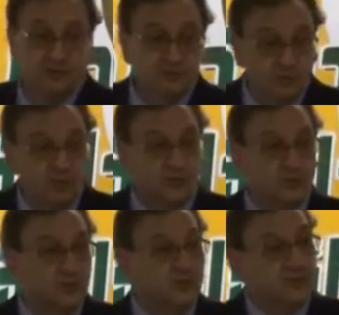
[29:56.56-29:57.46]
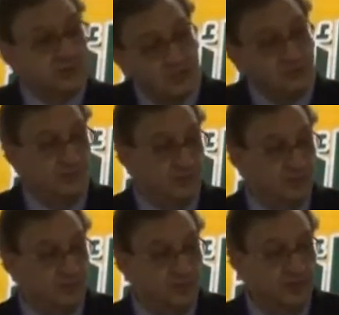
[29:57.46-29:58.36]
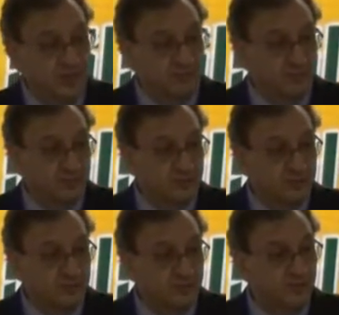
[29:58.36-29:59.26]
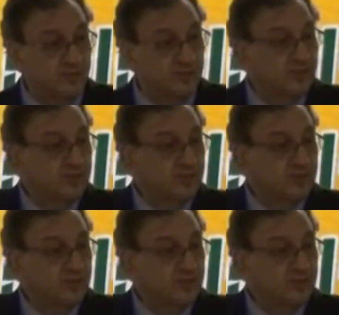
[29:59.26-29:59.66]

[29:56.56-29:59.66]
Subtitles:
Fluconazole is safer than amphotericin B.